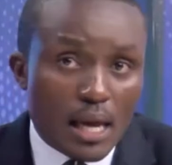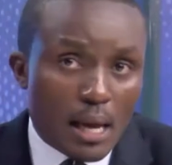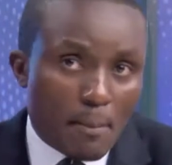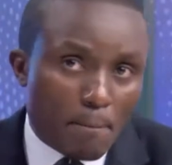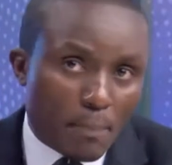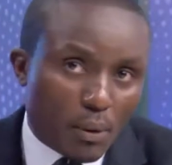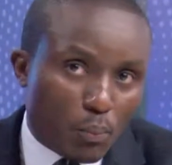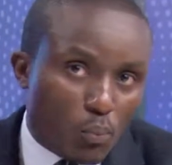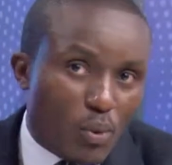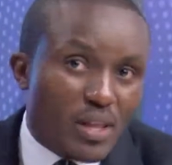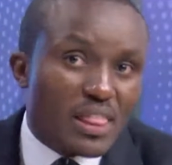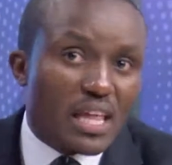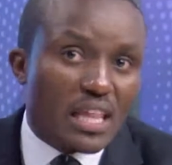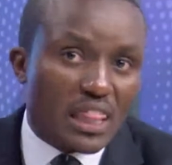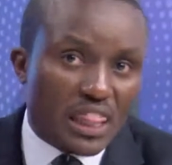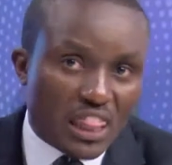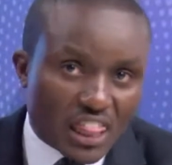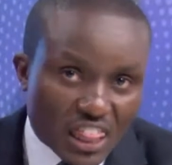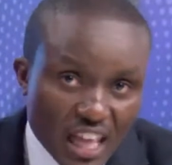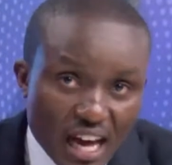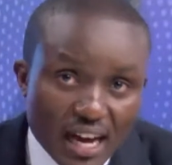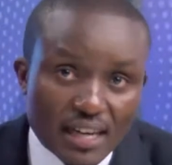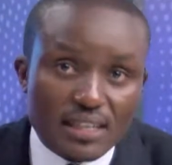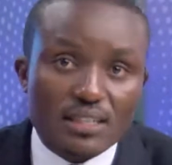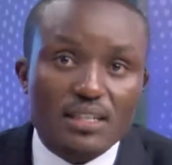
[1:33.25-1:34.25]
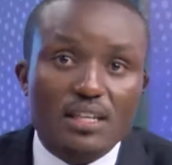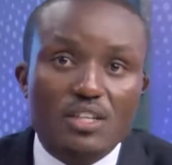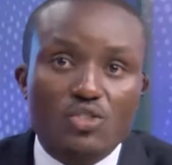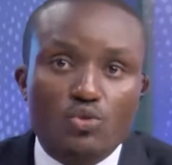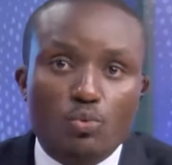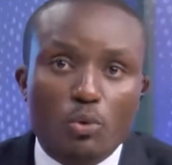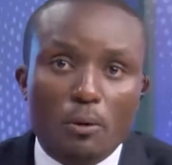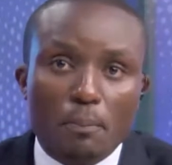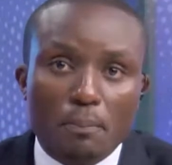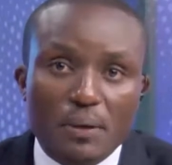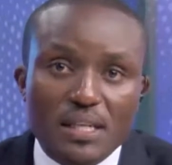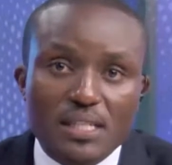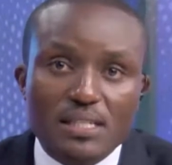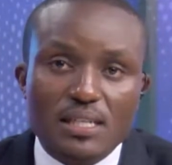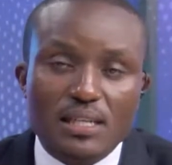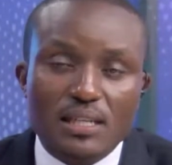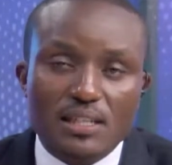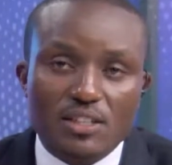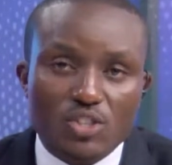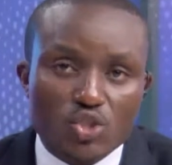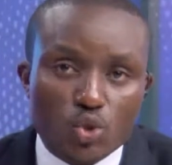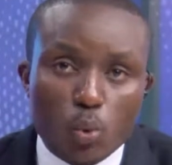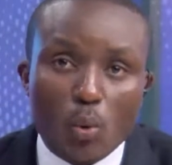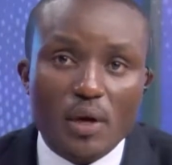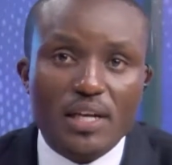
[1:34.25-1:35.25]
But whether that is repeated
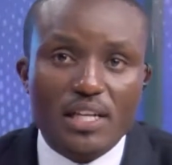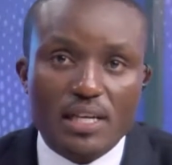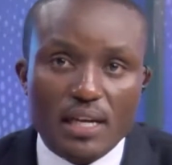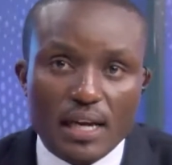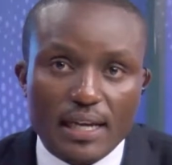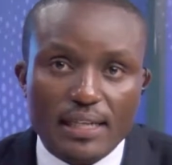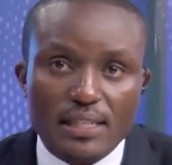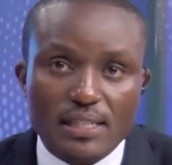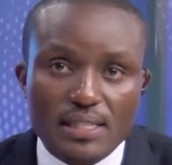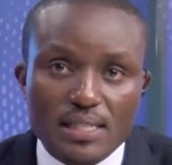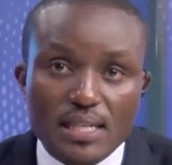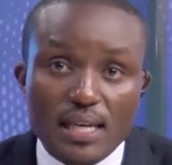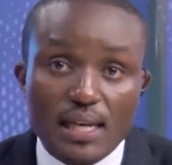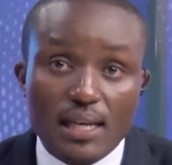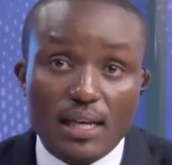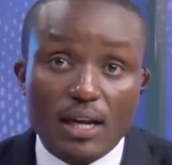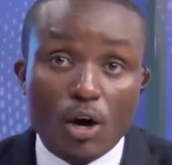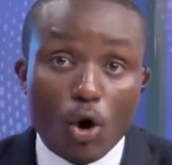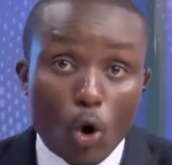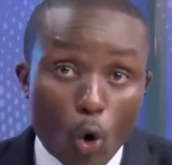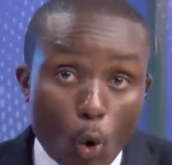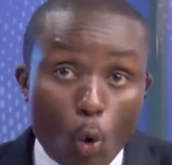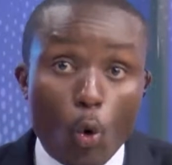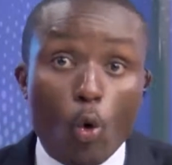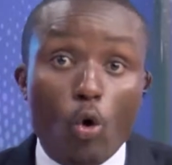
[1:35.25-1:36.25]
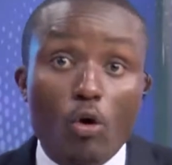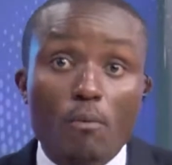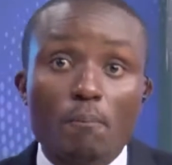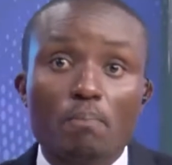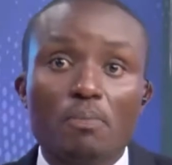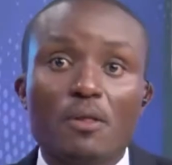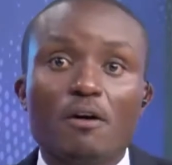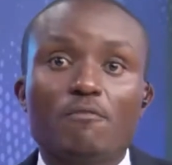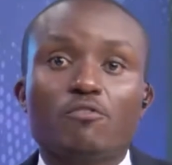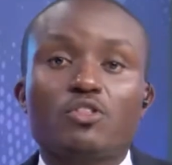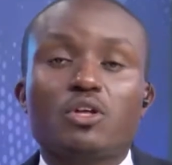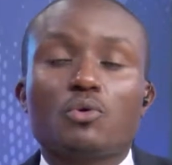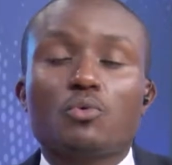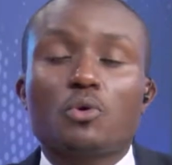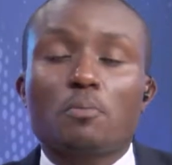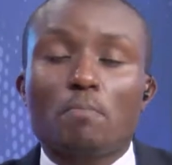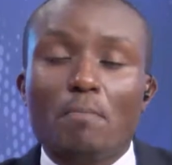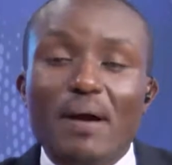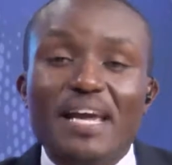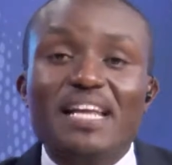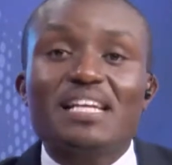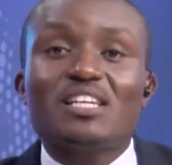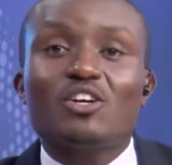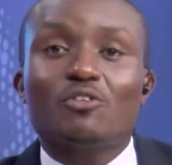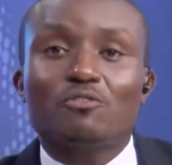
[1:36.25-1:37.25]
in 2019 or for the
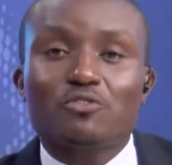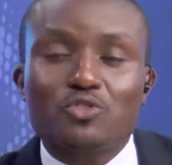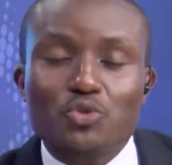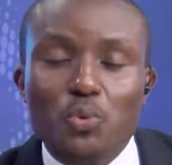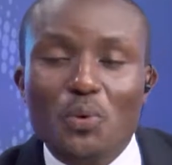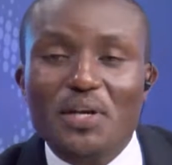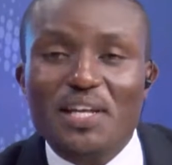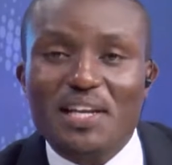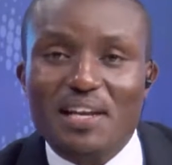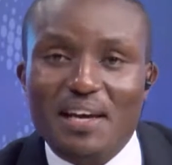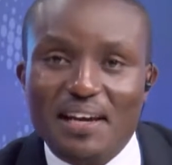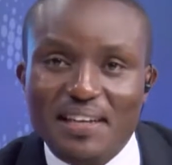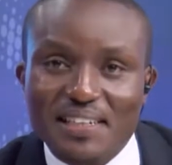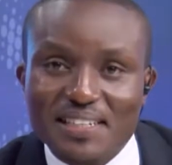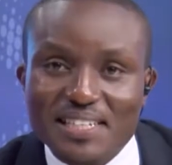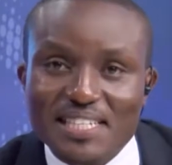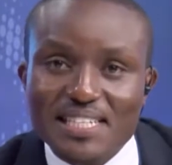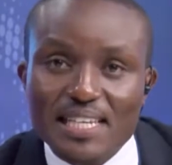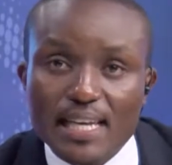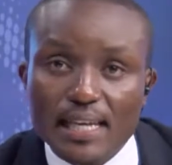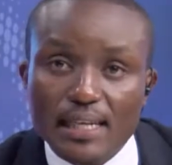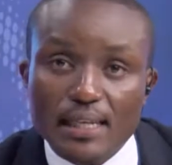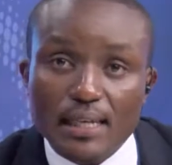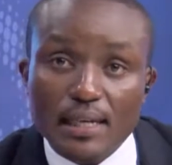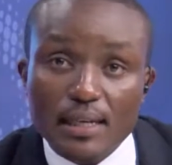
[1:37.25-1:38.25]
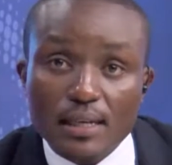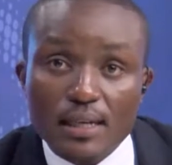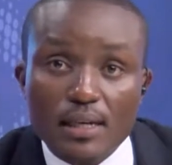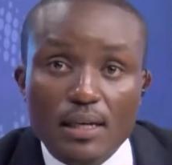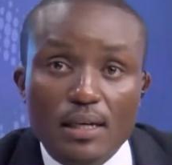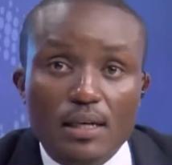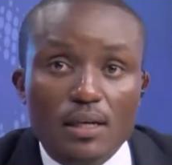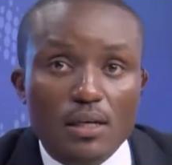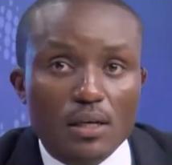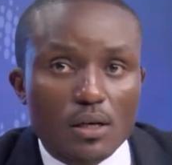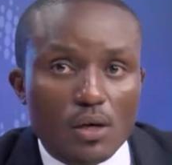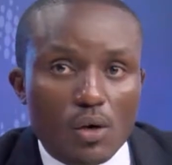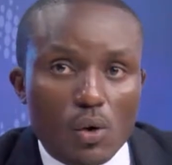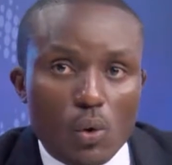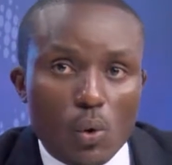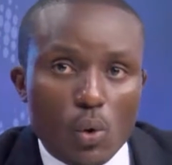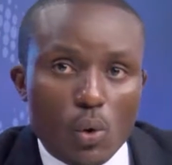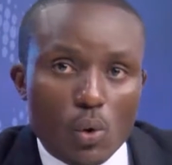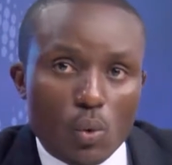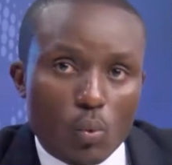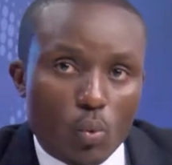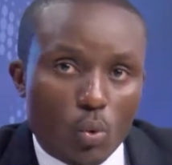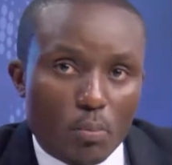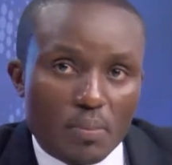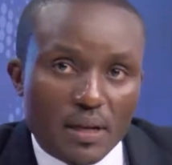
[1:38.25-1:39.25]
remainder of 2019
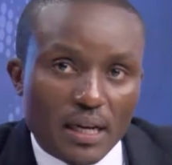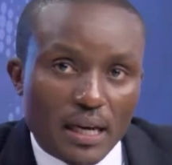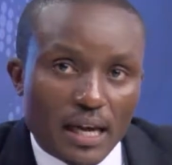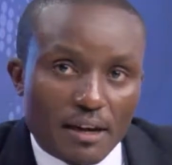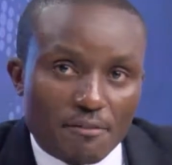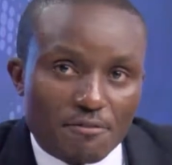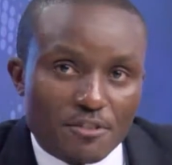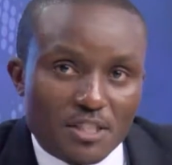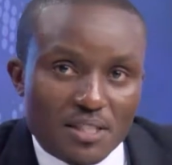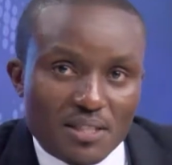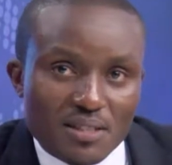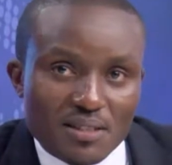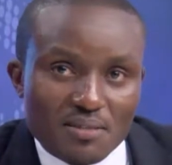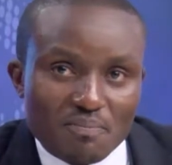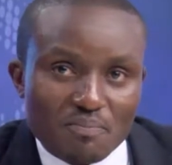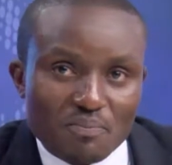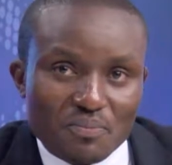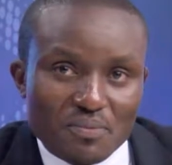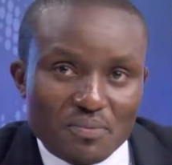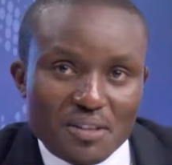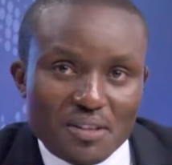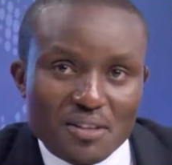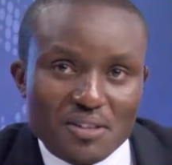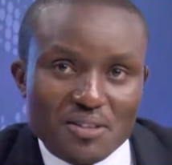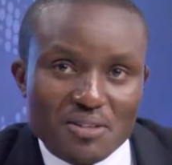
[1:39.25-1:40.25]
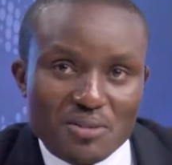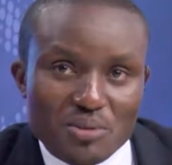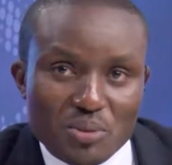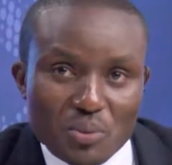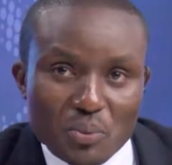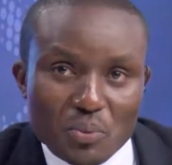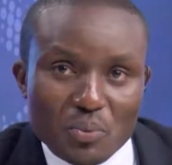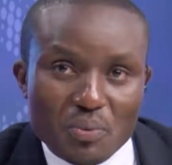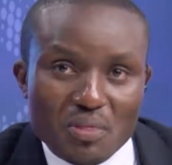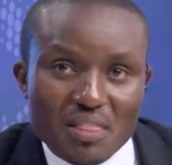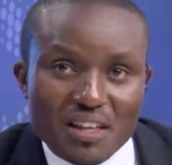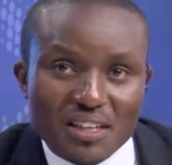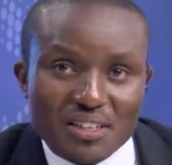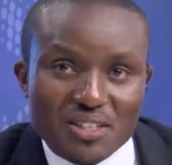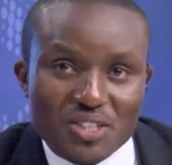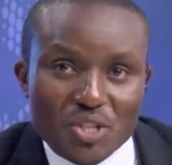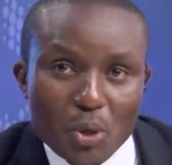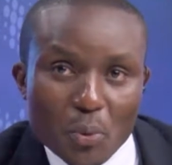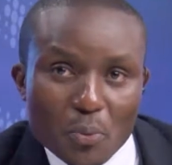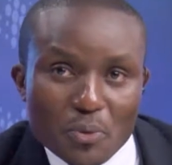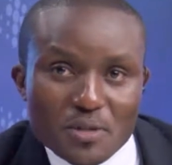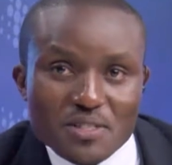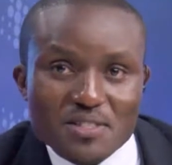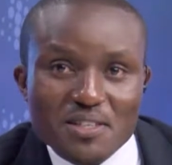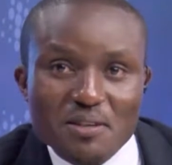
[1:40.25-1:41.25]
will be left to the
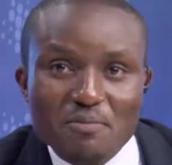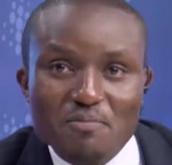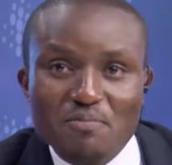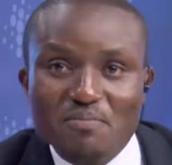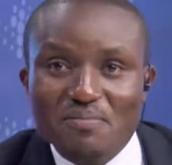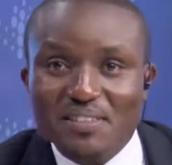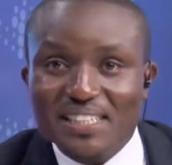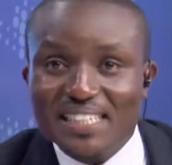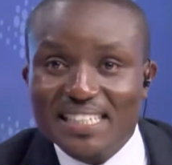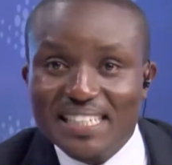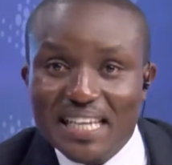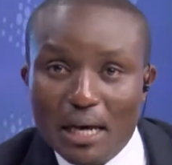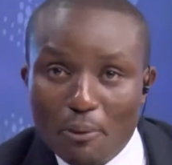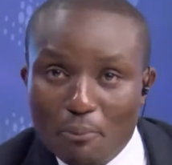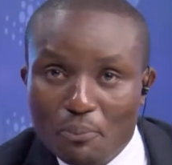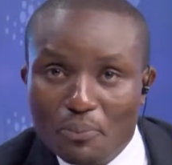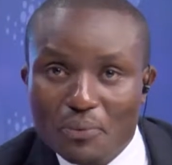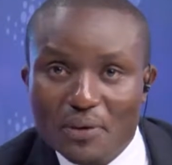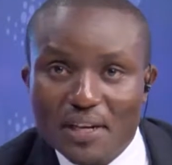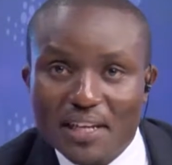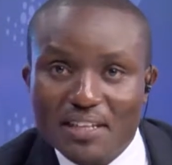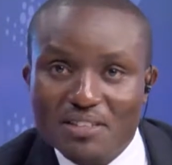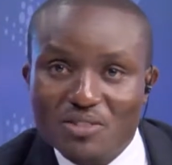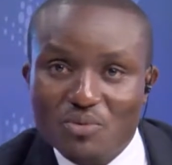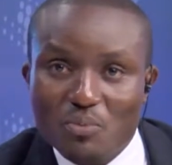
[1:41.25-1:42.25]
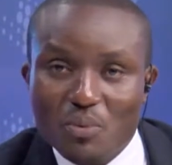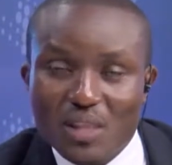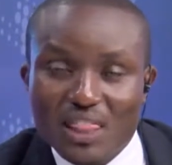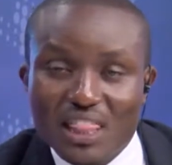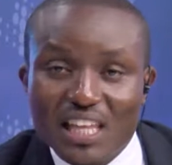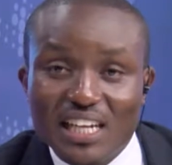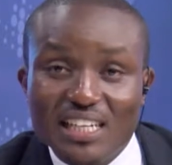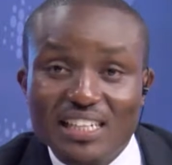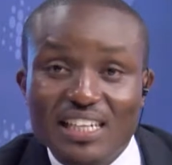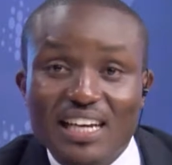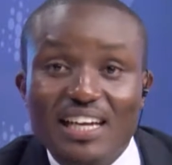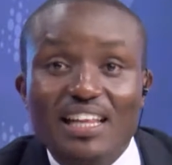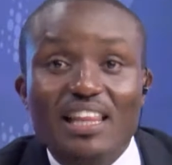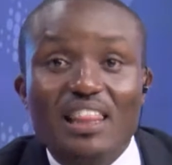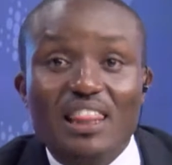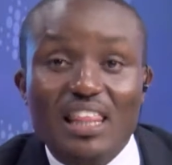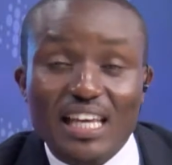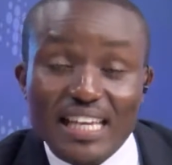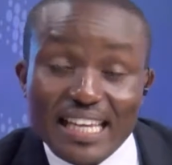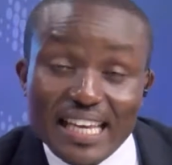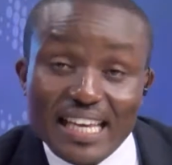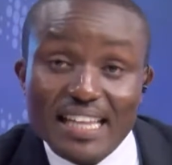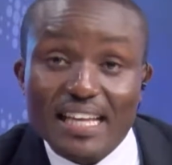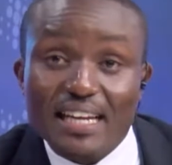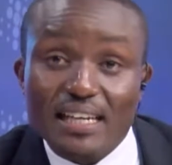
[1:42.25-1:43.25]
tourism companies within the
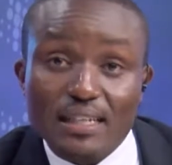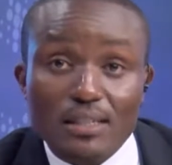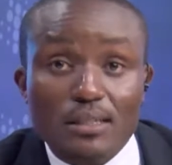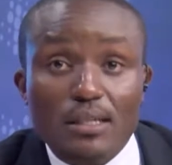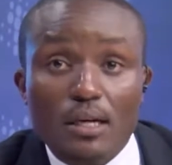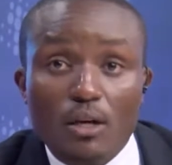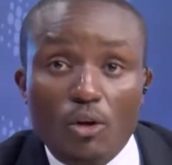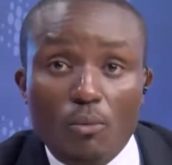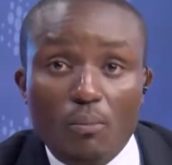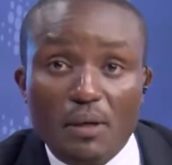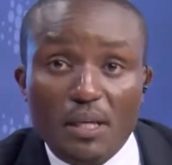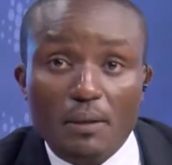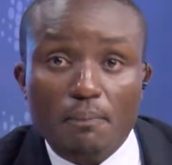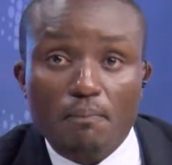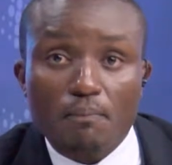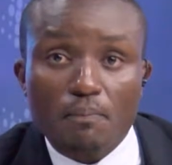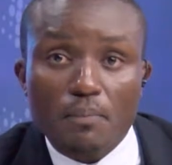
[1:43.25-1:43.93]
Kenyan economy.